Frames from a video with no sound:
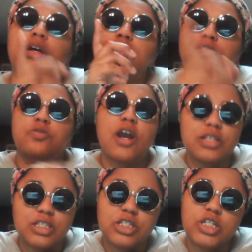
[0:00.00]
Subscribe
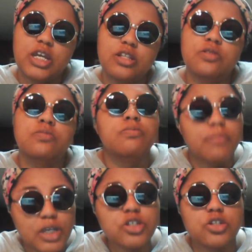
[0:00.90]
to this channel.
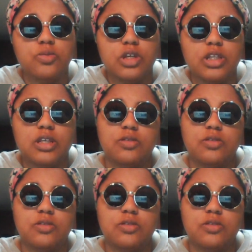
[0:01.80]
Make sure you hit that